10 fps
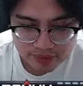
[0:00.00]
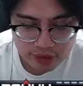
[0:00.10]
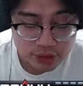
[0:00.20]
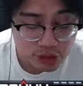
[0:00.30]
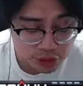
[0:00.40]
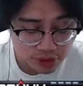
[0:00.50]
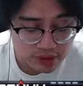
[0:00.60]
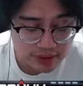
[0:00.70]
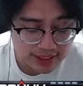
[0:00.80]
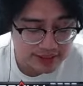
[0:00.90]
You
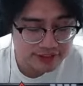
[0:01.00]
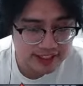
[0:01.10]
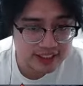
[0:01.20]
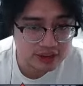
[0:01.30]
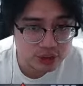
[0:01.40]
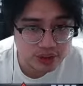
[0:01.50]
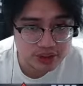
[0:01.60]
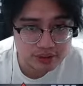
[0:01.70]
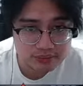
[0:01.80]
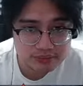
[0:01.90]
struggle against Fanny and Joy
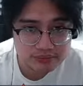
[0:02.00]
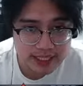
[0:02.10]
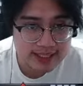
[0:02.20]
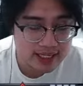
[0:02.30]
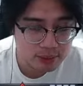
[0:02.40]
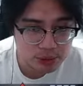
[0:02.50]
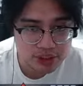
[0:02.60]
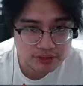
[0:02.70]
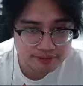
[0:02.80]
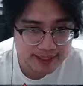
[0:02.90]
though. And
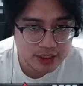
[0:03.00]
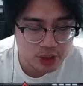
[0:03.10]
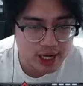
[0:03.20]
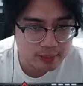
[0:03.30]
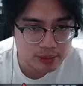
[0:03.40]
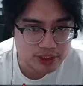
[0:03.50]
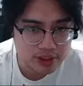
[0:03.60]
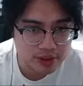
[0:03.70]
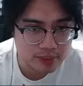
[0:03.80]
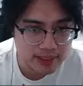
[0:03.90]
Hayabusa. Fanny, Joy, Hayabusa
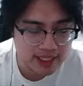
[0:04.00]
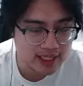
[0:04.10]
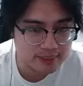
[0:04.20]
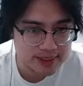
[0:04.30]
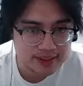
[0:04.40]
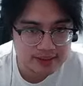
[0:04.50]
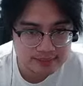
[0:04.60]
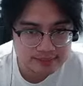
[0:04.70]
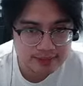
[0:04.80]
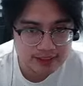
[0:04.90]
are your main enemies
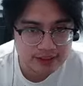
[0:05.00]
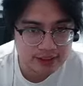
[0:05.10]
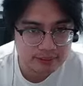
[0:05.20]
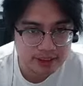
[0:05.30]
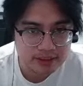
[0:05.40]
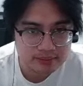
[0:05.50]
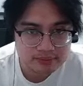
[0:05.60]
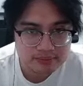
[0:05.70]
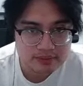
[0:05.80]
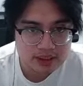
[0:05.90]
in the current meta.
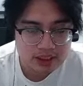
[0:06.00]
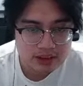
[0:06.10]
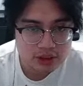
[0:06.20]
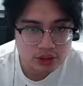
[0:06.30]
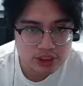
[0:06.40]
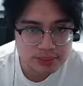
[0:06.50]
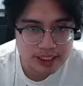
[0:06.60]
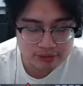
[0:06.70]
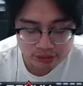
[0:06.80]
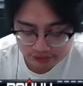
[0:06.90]
So just be
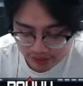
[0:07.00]
careful of